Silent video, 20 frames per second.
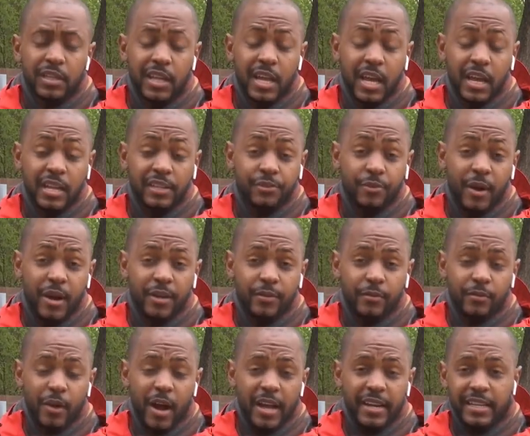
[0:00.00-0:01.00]
Yeah, that's
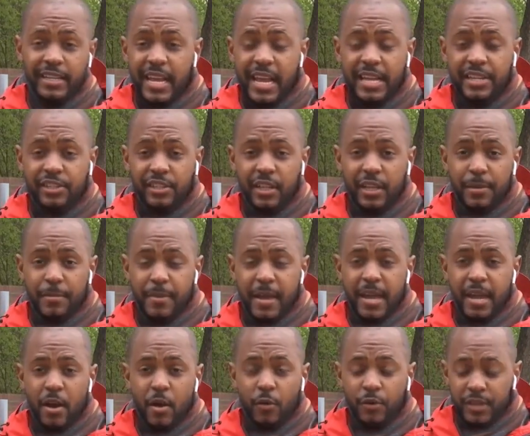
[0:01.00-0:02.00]
right, Rod and Angela and
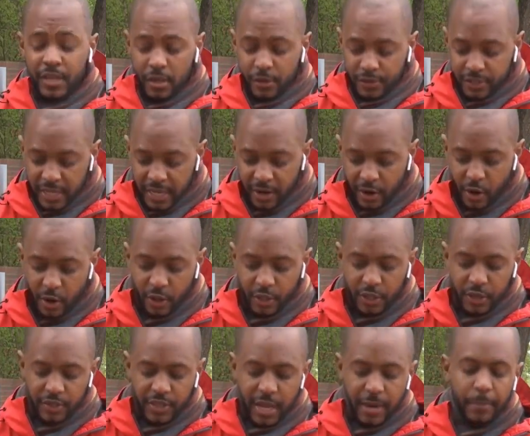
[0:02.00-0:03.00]
Mayor O'Neal said
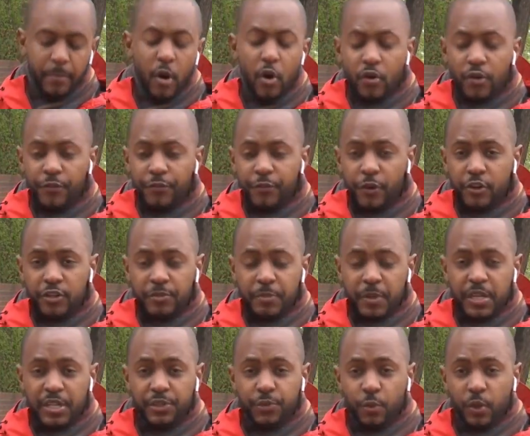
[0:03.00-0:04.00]
earlier that a bulk of her
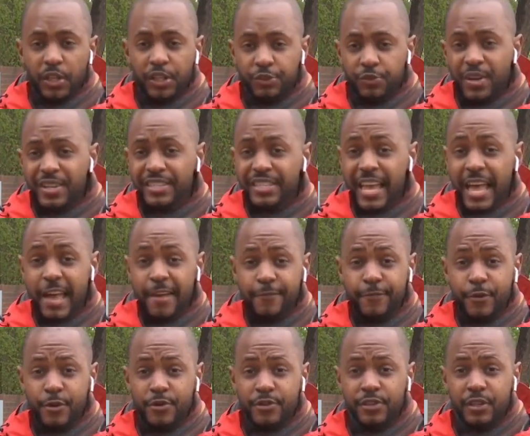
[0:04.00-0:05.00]
speech will address the
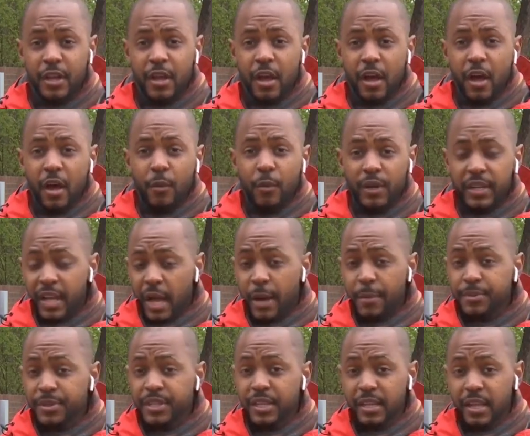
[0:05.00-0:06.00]
efforts when it
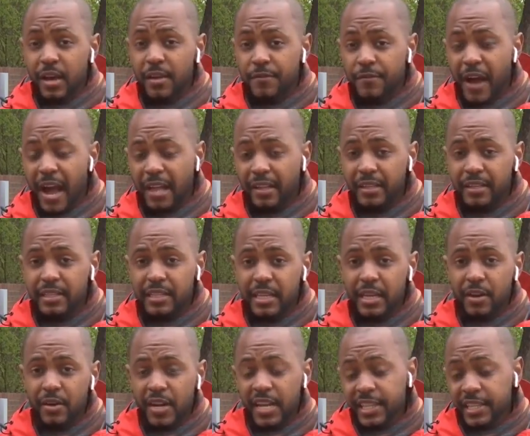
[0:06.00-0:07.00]
comes to gun violence
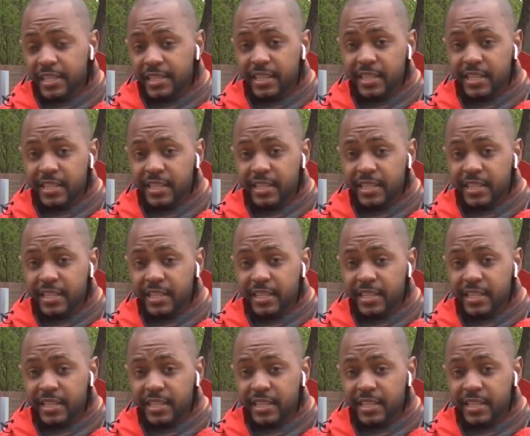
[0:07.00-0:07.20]
here in the